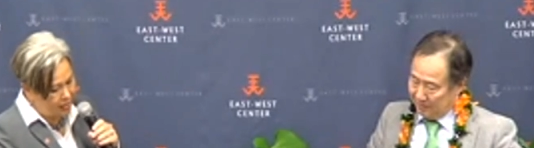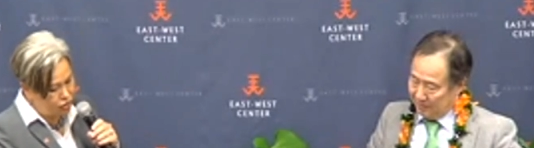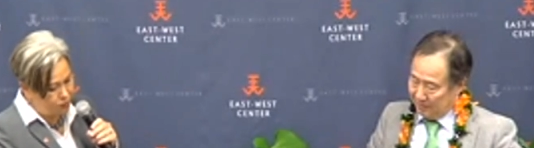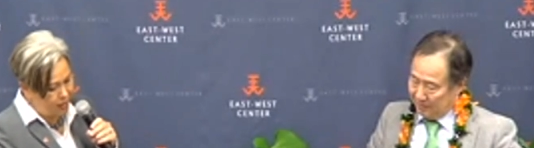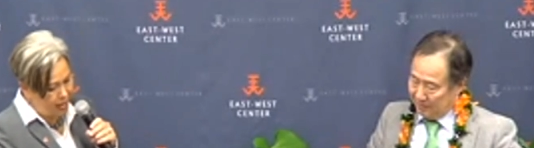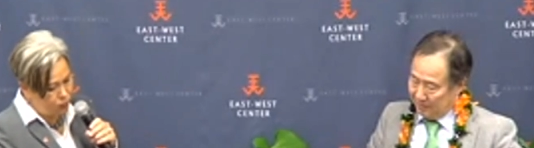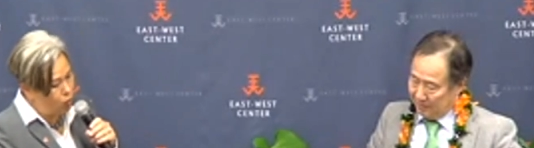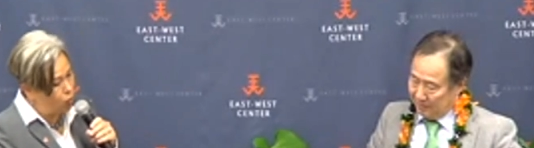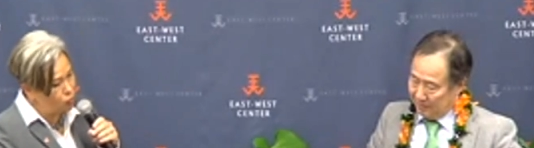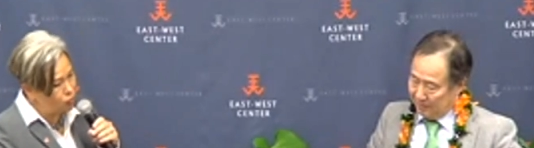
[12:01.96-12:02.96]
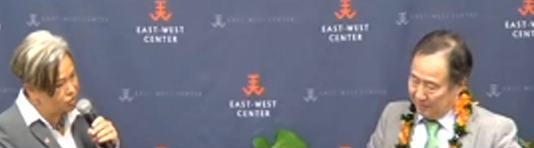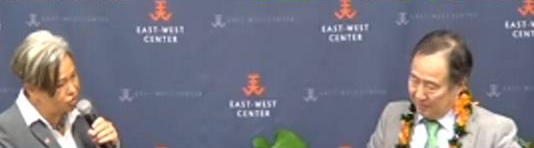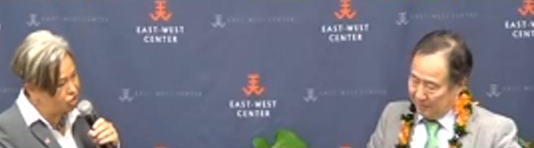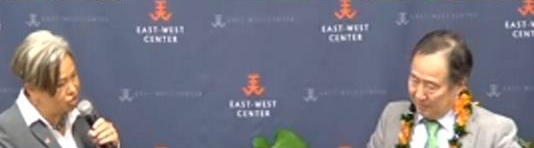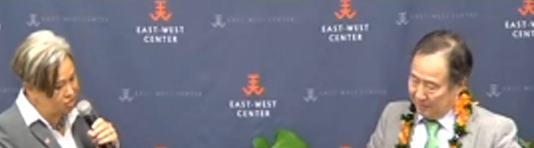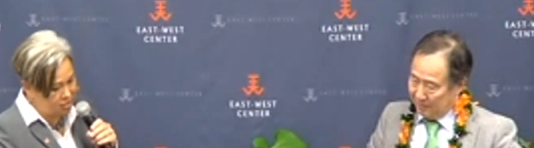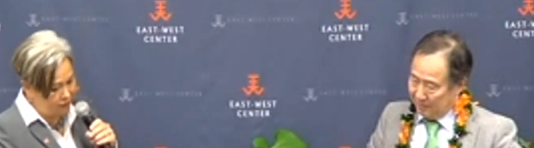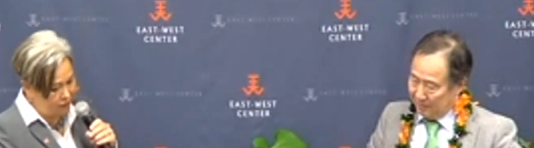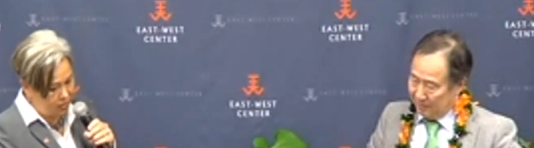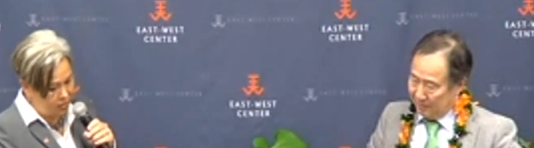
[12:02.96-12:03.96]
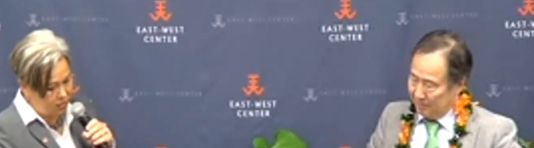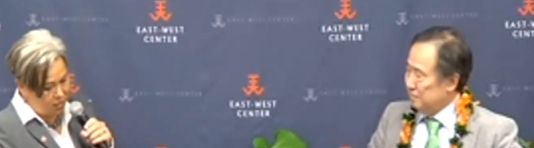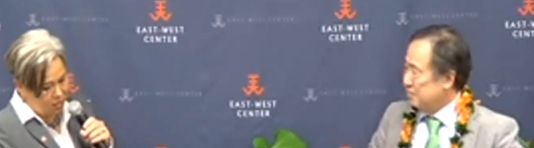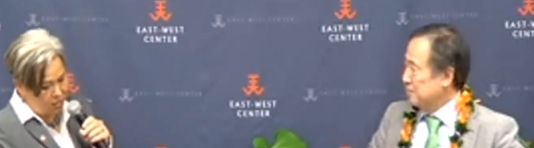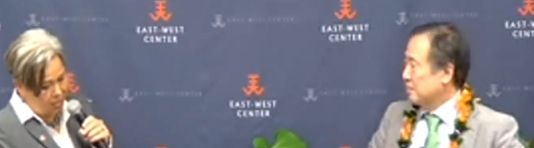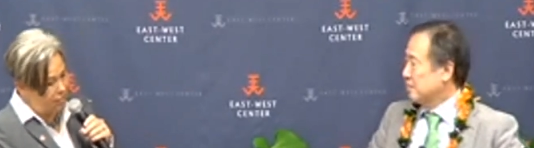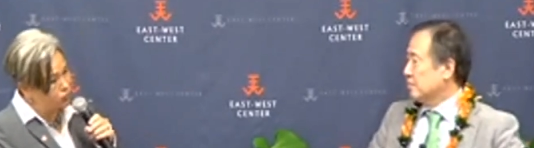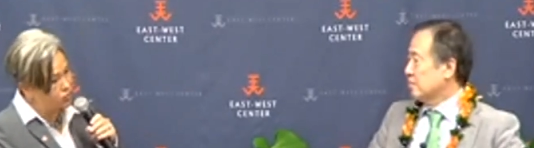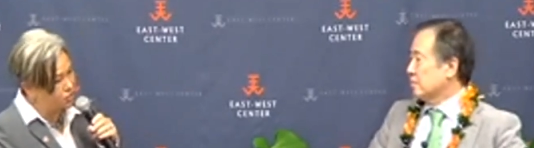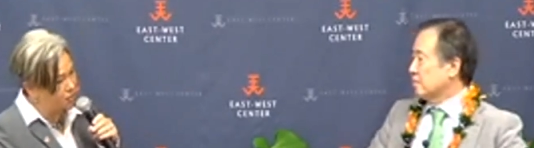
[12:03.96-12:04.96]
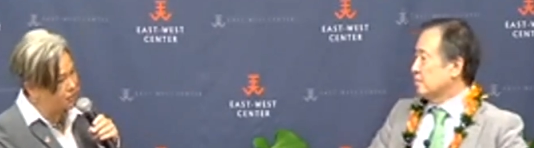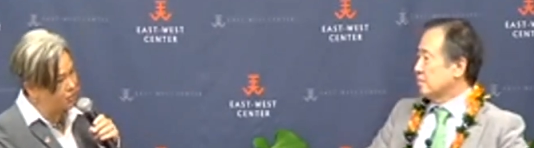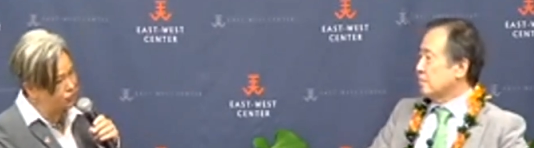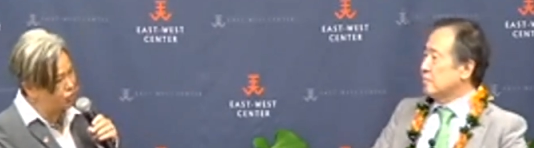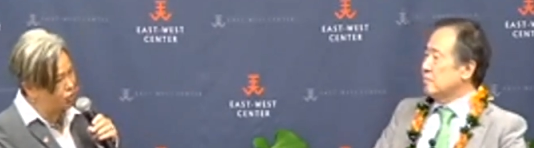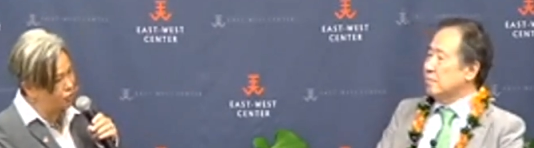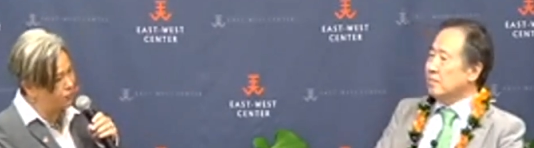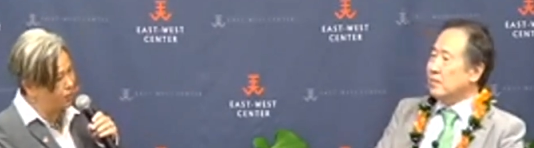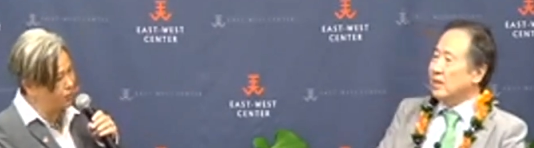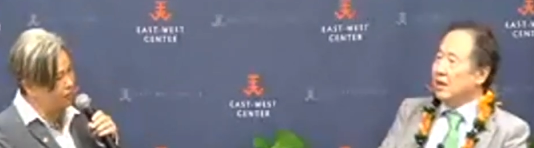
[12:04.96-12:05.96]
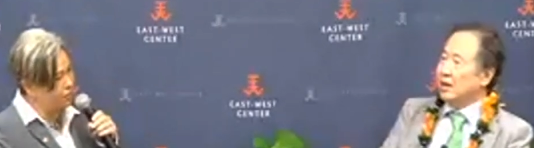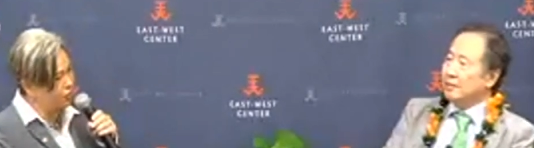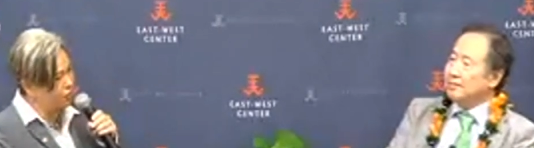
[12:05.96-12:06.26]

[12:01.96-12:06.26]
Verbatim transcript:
Speaker 1: that Japan will host the G7 annual summit, and you talked about, yeah. you know,